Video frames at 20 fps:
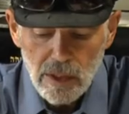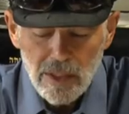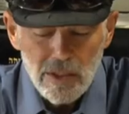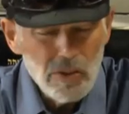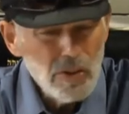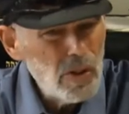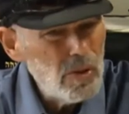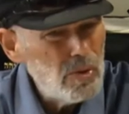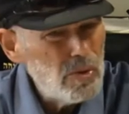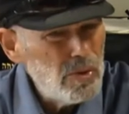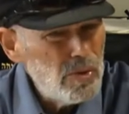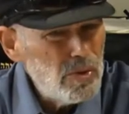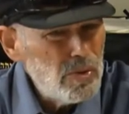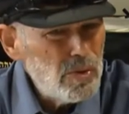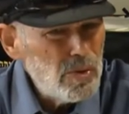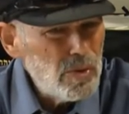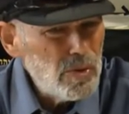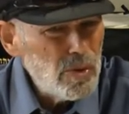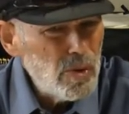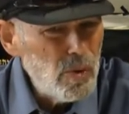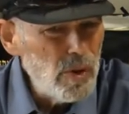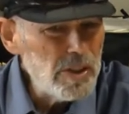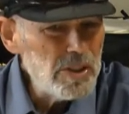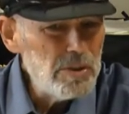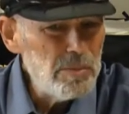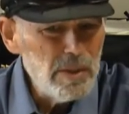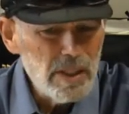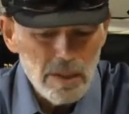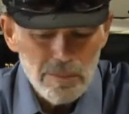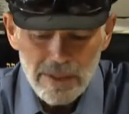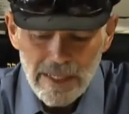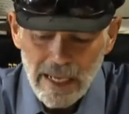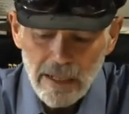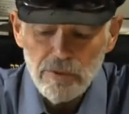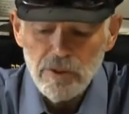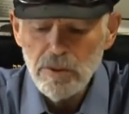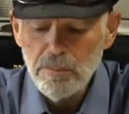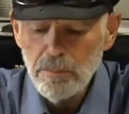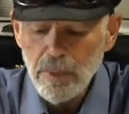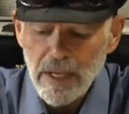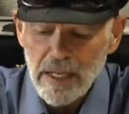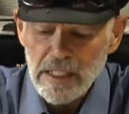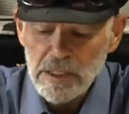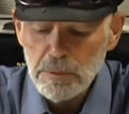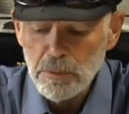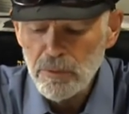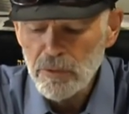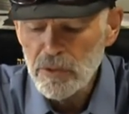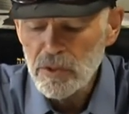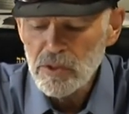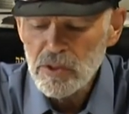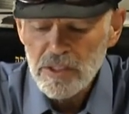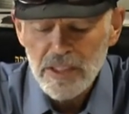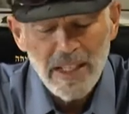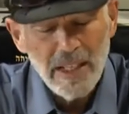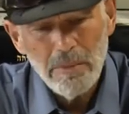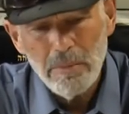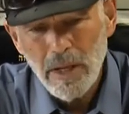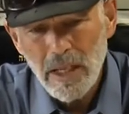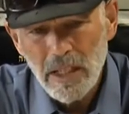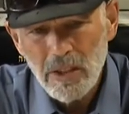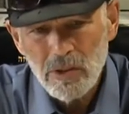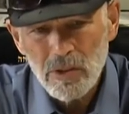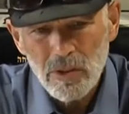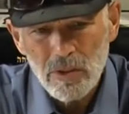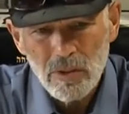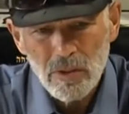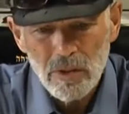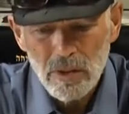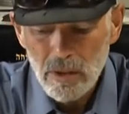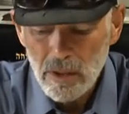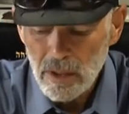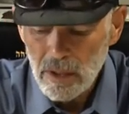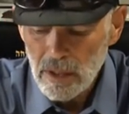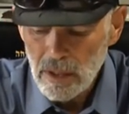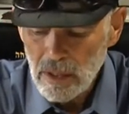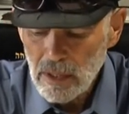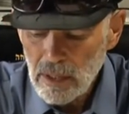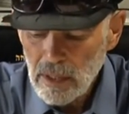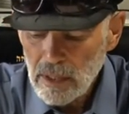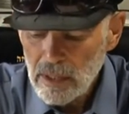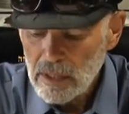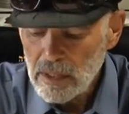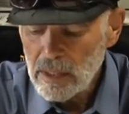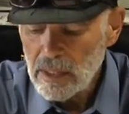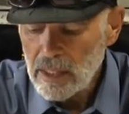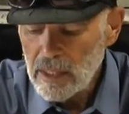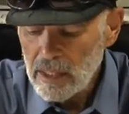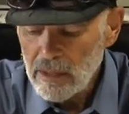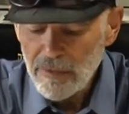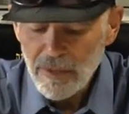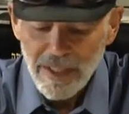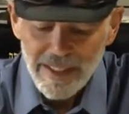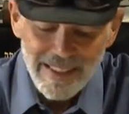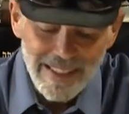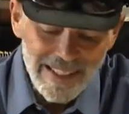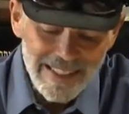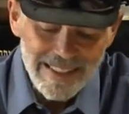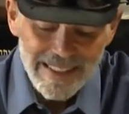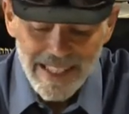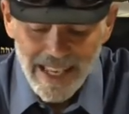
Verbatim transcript: So question becomes how is it possible for the same angel the give and then